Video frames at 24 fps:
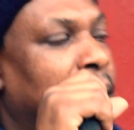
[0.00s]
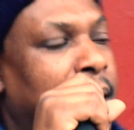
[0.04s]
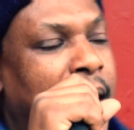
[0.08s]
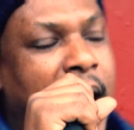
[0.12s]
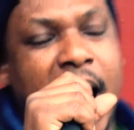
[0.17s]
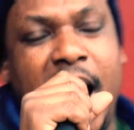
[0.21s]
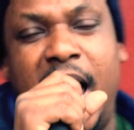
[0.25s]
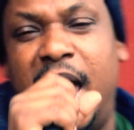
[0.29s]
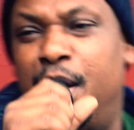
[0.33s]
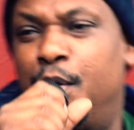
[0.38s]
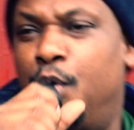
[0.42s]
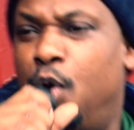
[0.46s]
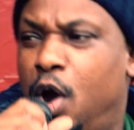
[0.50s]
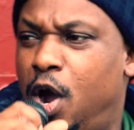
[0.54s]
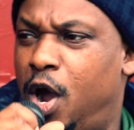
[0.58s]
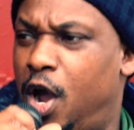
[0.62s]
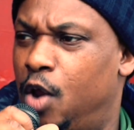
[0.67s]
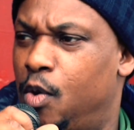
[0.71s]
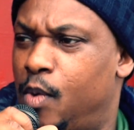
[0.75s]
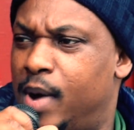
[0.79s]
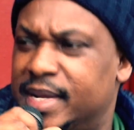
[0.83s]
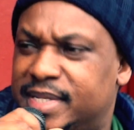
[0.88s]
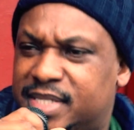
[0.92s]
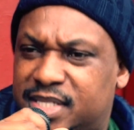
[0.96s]
Hi
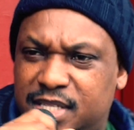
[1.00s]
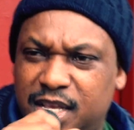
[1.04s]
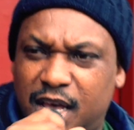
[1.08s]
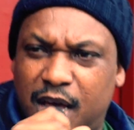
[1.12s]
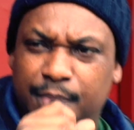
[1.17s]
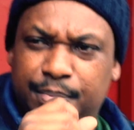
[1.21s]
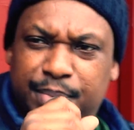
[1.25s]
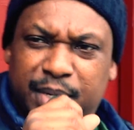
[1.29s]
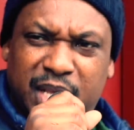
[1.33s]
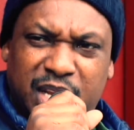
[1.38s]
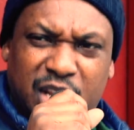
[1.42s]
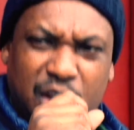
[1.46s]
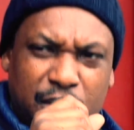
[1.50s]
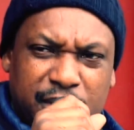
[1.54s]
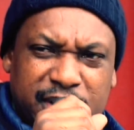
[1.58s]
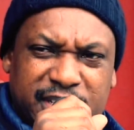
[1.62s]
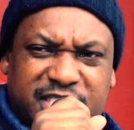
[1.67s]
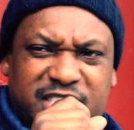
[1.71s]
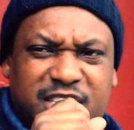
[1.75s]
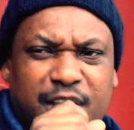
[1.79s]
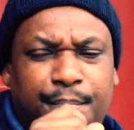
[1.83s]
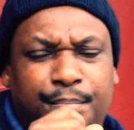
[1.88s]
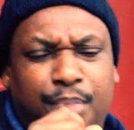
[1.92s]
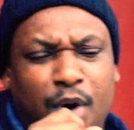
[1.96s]
world, what's up? You know
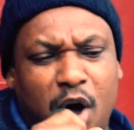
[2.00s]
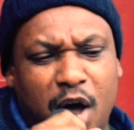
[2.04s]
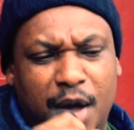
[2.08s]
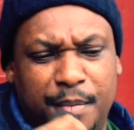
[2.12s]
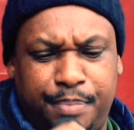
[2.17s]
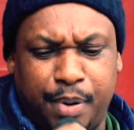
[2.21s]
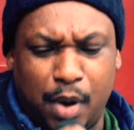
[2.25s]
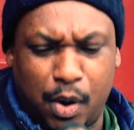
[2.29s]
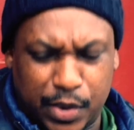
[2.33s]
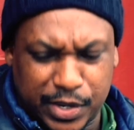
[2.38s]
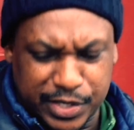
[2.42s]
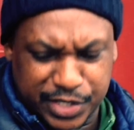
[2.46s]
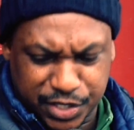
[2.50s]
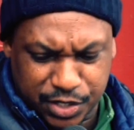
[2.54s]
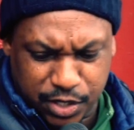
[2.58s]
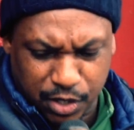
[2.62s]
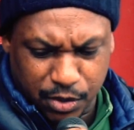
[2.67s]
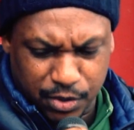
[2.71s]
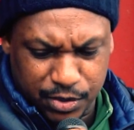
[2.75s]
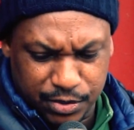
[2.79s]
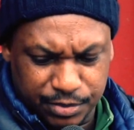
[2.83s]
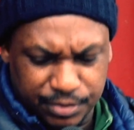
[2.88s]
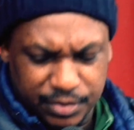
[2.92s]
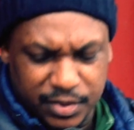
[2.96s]
it's your boy Power
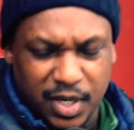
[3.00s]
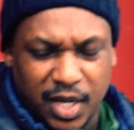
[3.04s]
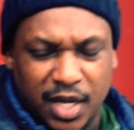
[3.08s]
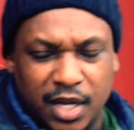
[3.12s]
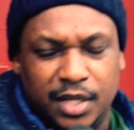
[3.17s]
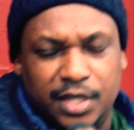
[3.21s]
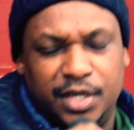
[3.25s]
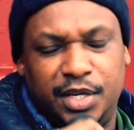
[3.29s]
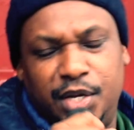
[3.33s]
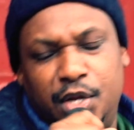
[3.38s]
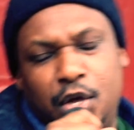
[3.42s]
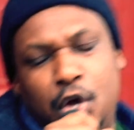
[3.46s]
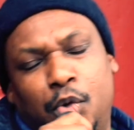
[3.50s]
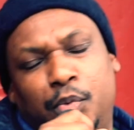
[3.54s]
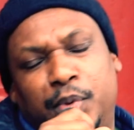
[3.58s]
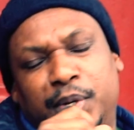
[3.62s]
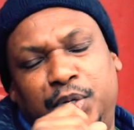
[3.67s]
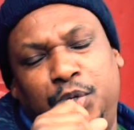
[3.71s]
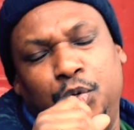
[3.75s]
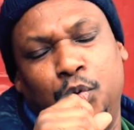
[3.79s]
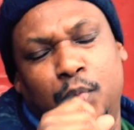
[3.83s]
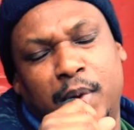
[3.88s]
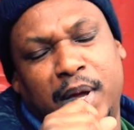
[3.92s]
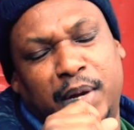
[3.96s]
Stone. You know we
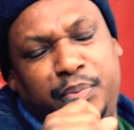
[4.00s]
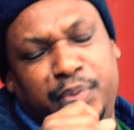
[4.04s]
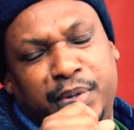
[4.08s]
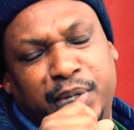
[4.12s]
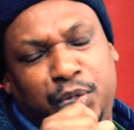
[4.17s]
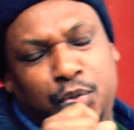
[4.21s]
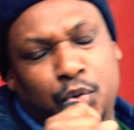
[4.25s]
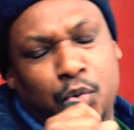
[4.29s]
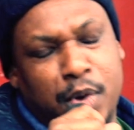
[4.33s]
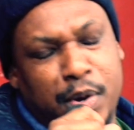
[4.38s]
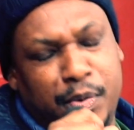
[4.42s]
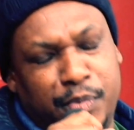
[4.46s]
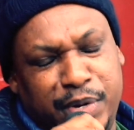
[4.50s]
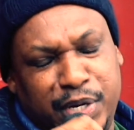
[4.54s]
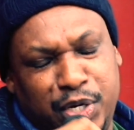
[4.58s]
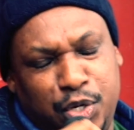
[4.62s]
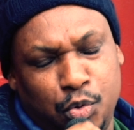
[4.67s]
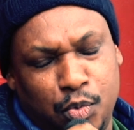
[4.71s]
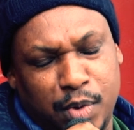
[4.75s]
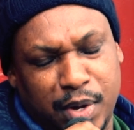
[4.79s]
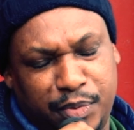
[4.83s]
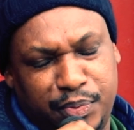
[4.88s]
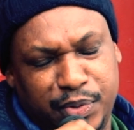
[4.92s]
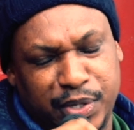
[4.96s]
do what we do and we
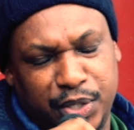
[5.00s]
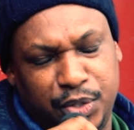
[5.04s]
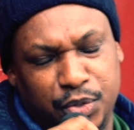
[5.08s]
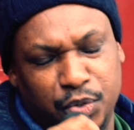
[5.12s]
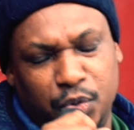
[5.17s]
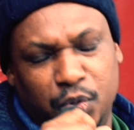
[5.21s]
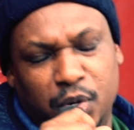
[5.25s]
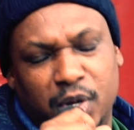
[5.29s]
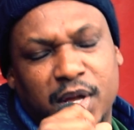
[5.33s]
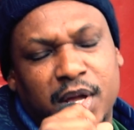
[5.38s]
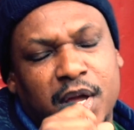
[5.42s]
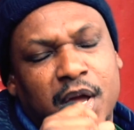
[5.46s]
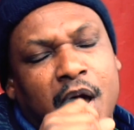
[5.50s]
do what we do.